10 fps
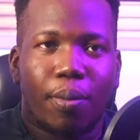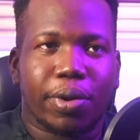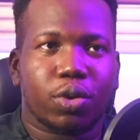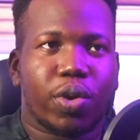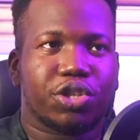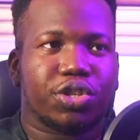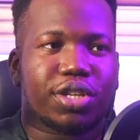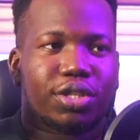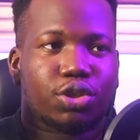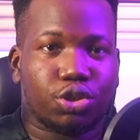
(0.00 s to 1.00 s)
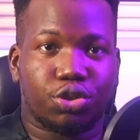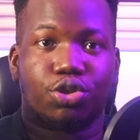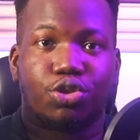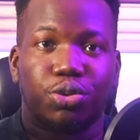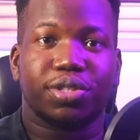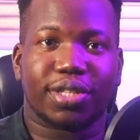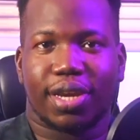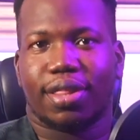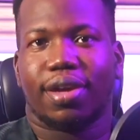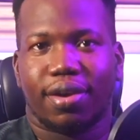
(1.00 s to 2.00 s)
But the question is, should you
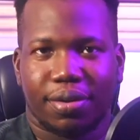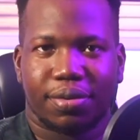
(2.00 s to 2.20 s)
stay there?